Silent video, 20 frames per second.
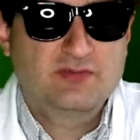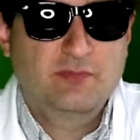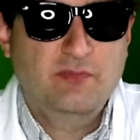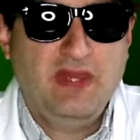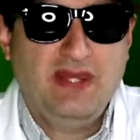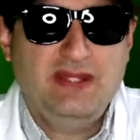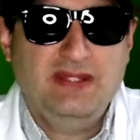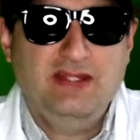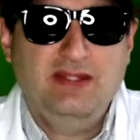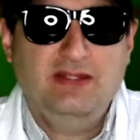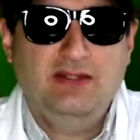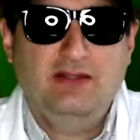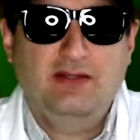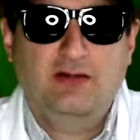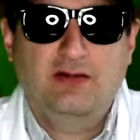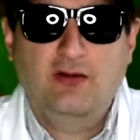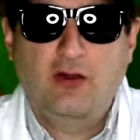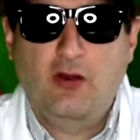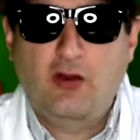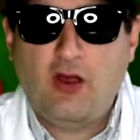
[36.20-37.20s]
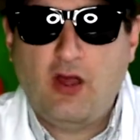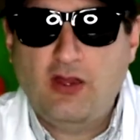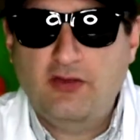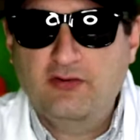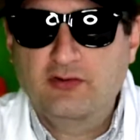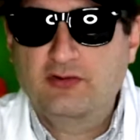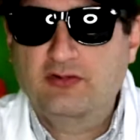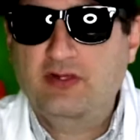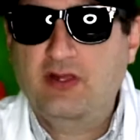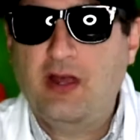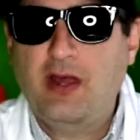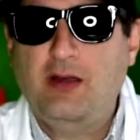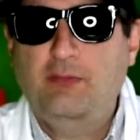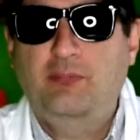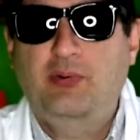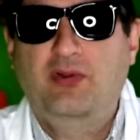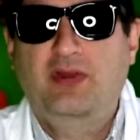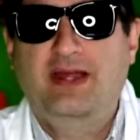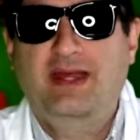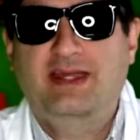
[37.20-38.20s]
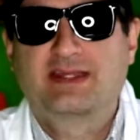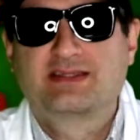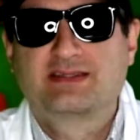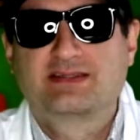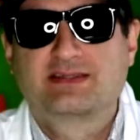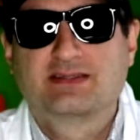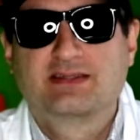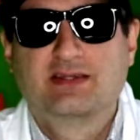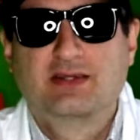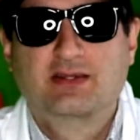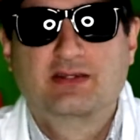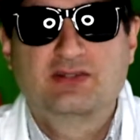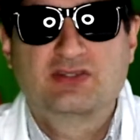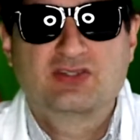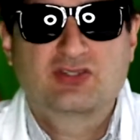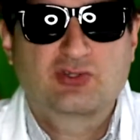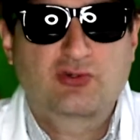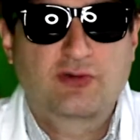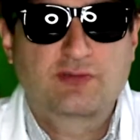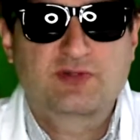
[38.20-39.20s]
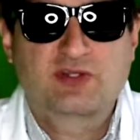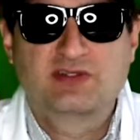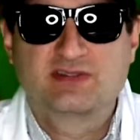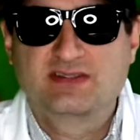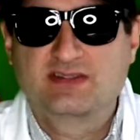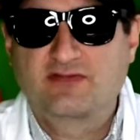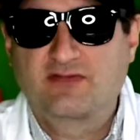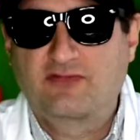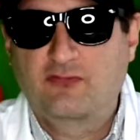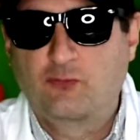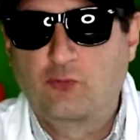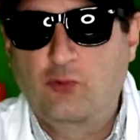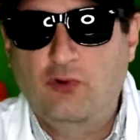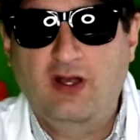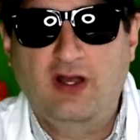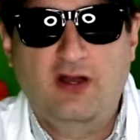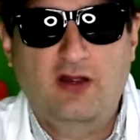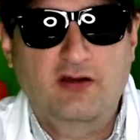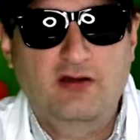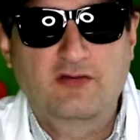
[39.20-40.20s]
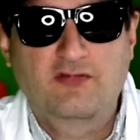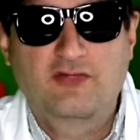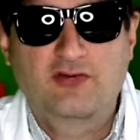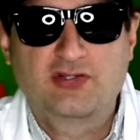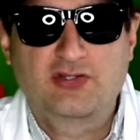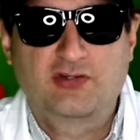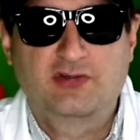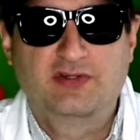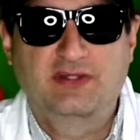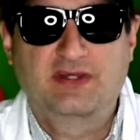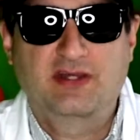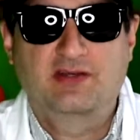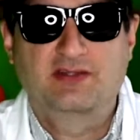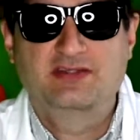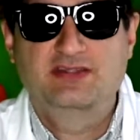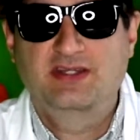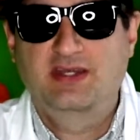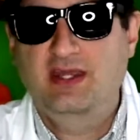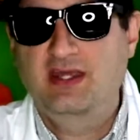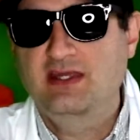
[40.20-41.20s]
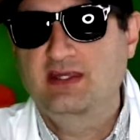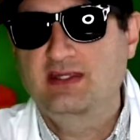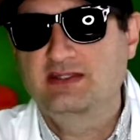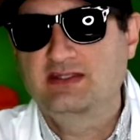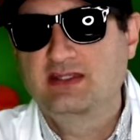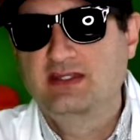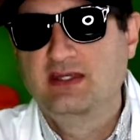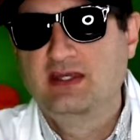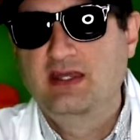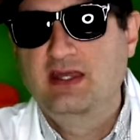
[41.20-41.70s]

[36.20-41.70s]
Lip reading: many other complex descriptions of what artificial intelligence is,